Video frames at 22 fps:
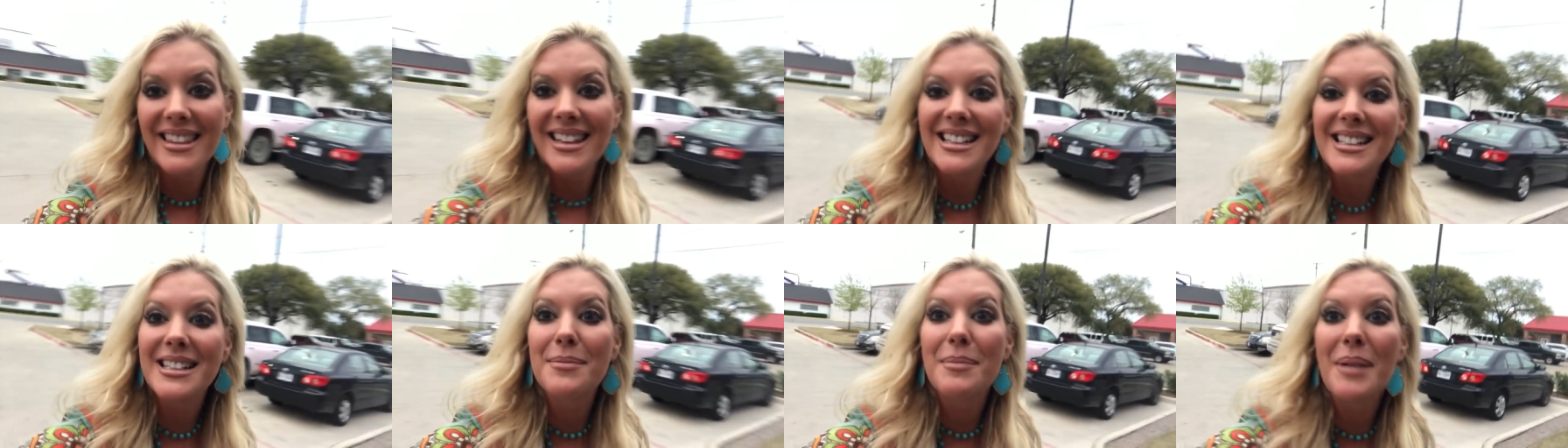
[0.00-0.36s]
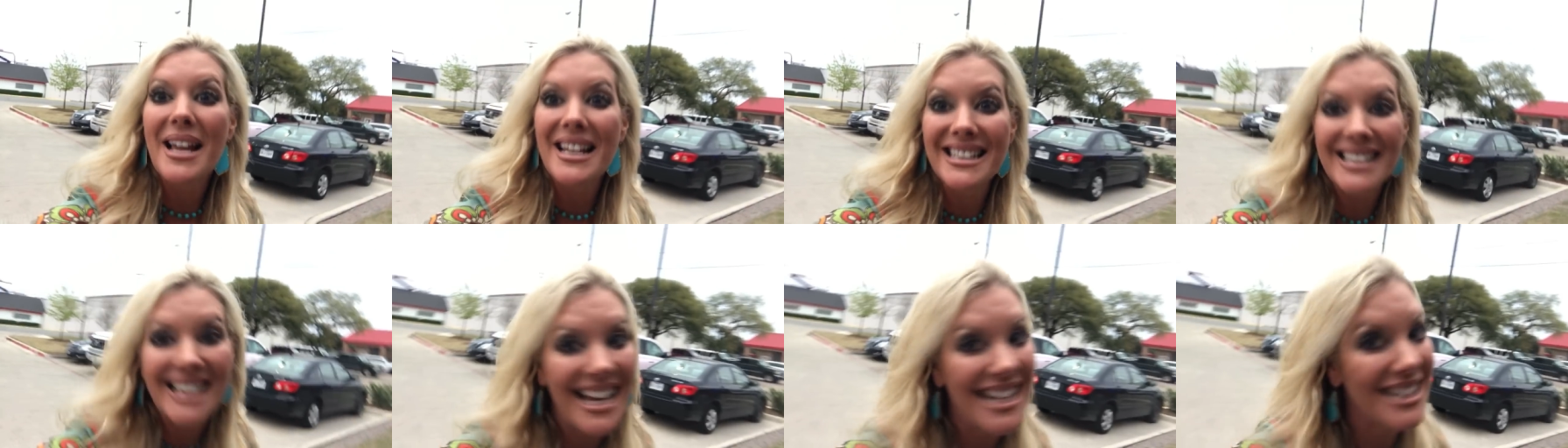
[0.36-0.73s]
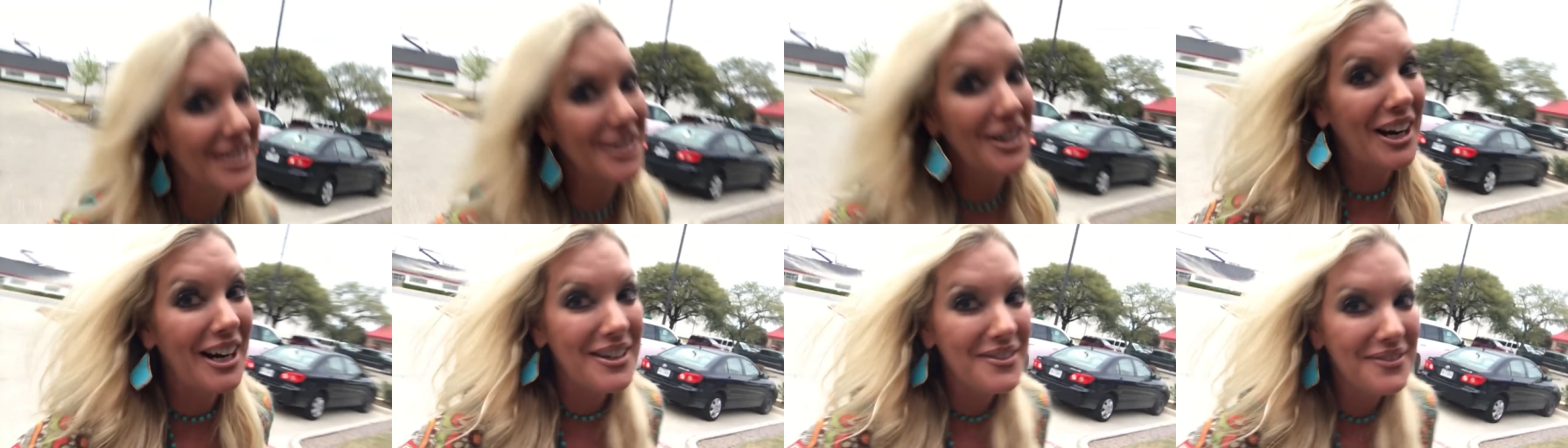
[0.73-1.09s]
this place
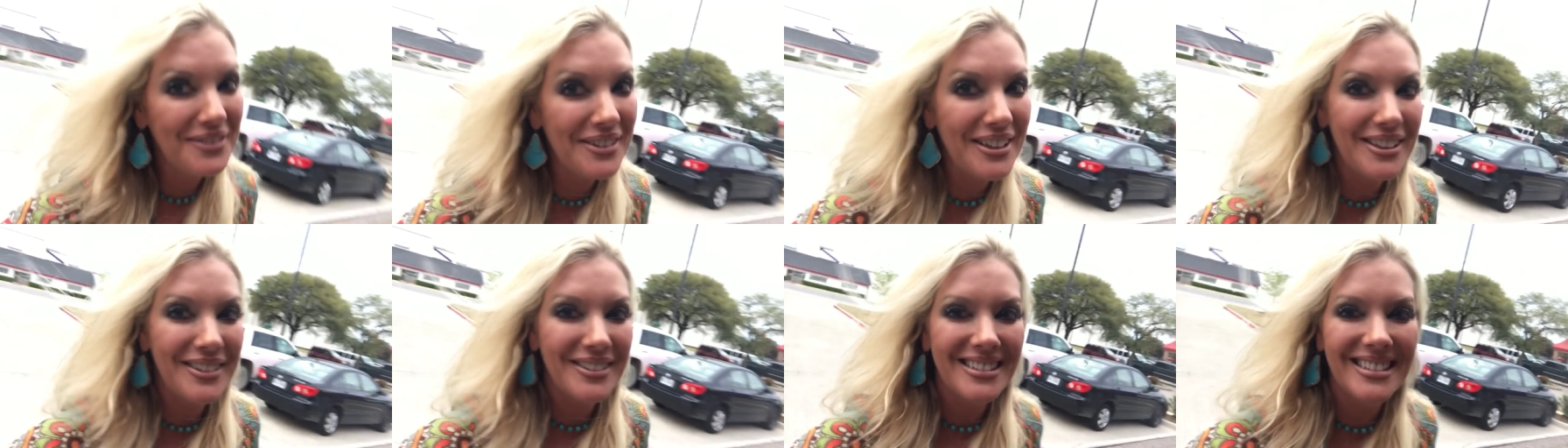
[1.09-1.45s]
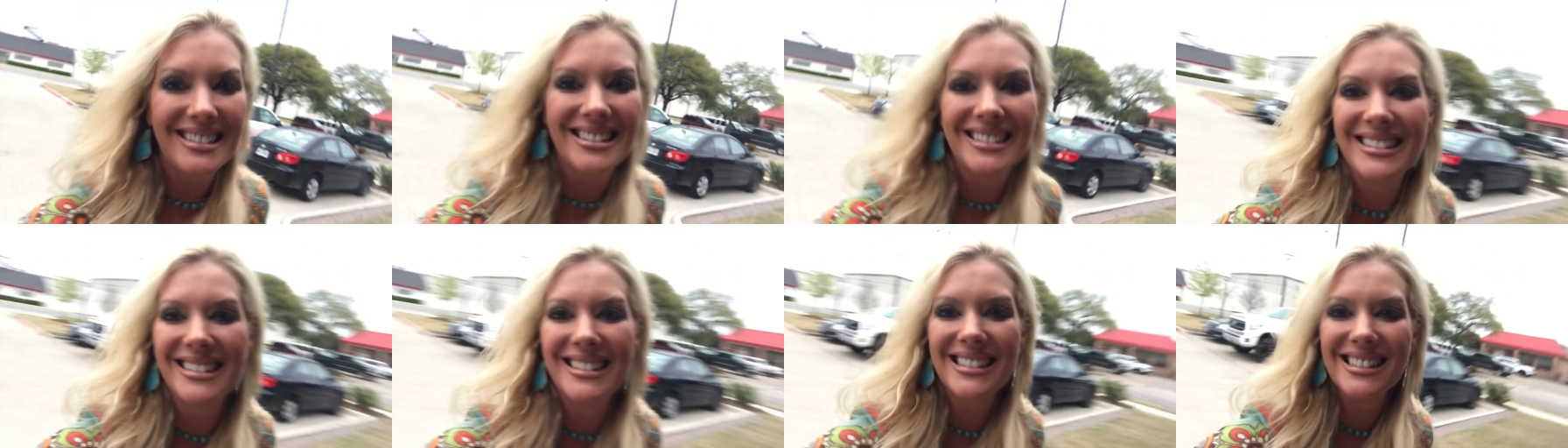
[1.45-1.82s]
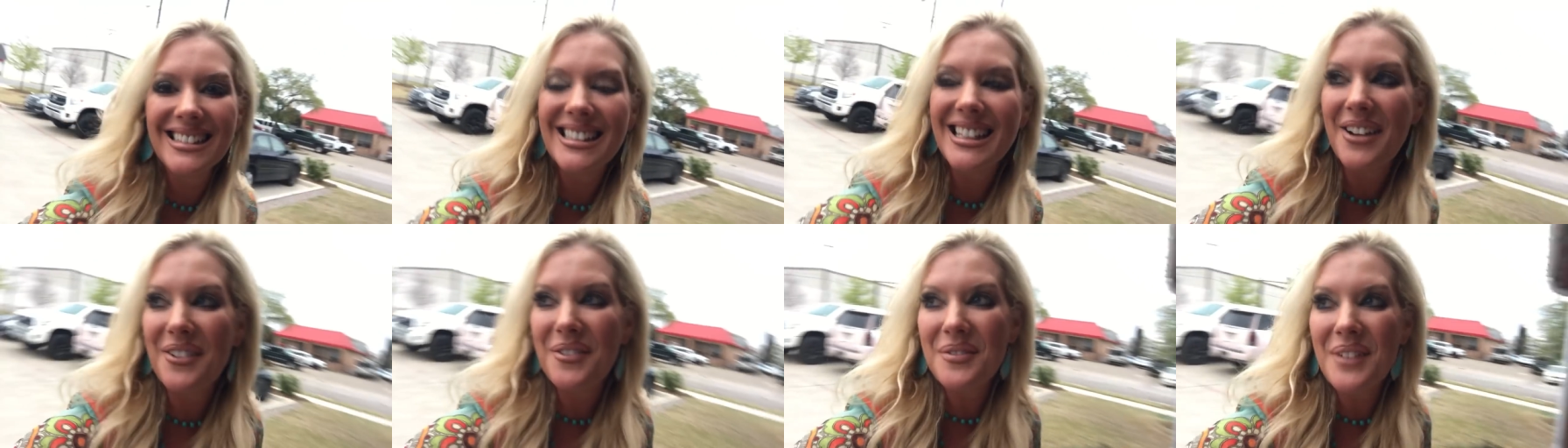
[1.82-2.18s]
has great food.
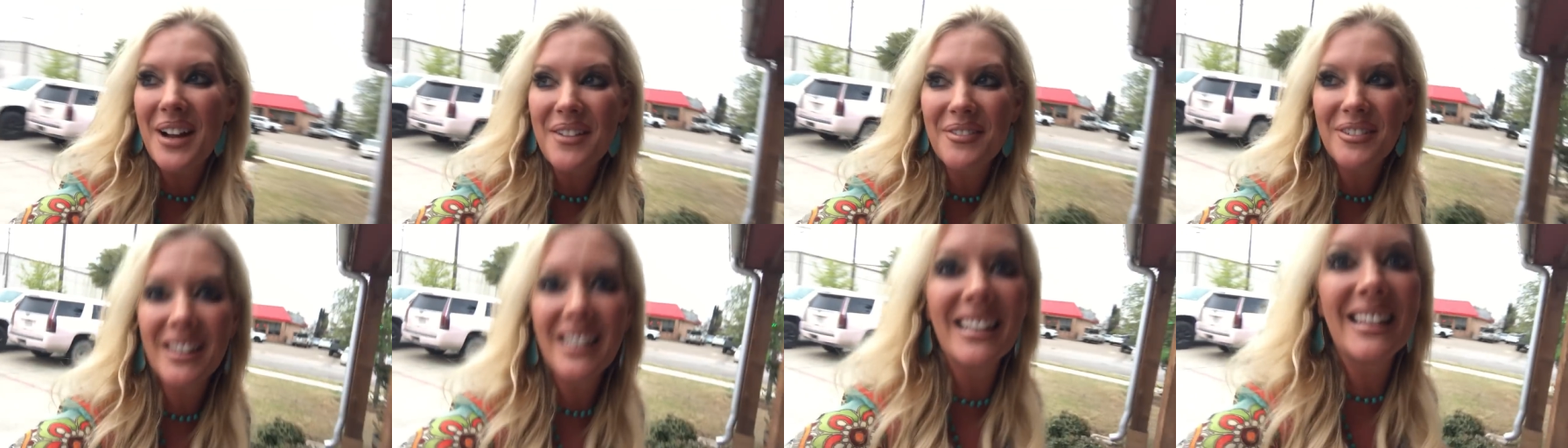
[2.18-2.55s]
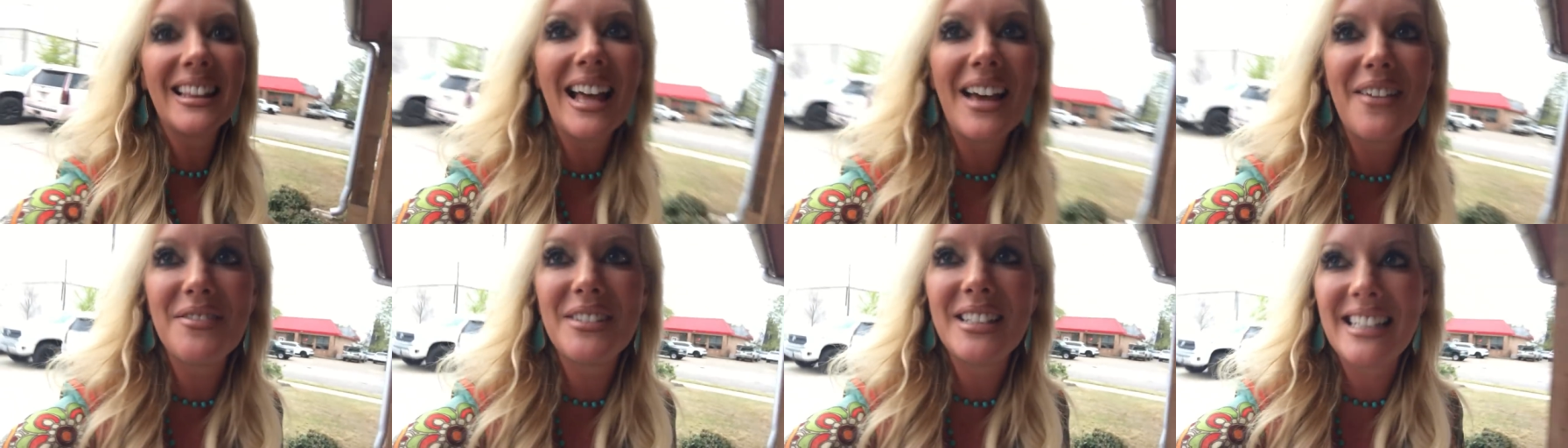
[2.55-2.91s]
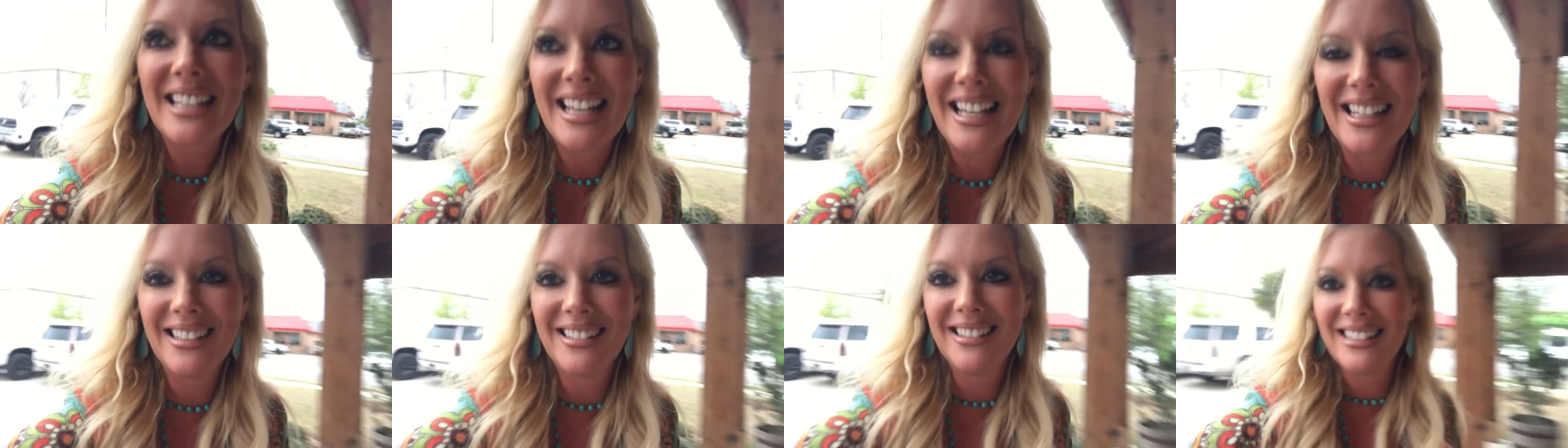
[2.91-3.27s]
So Waverly loves
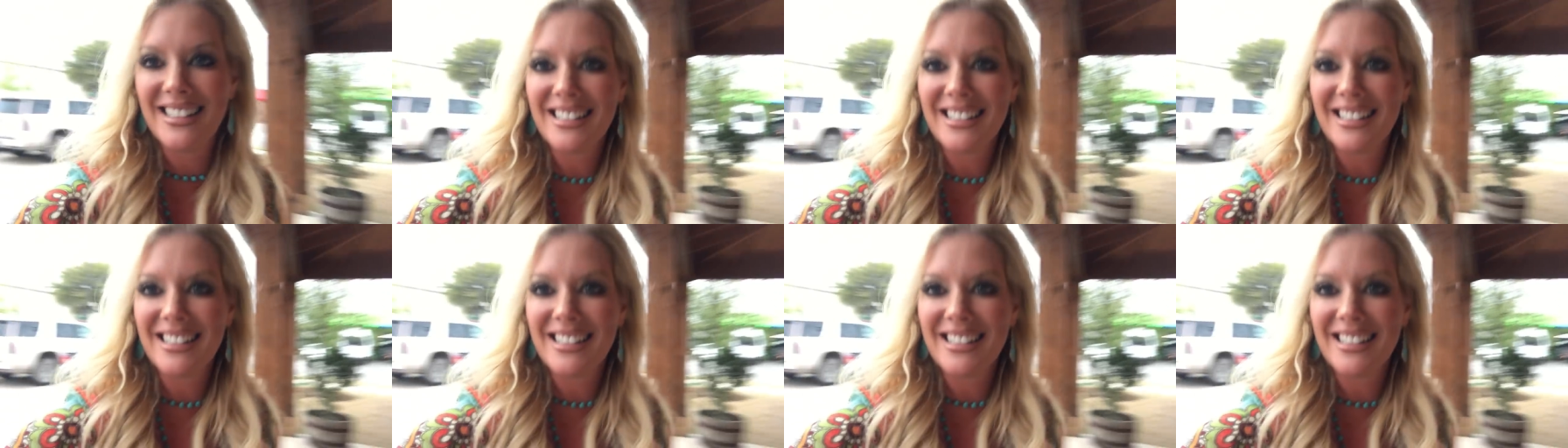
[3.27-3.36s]
it.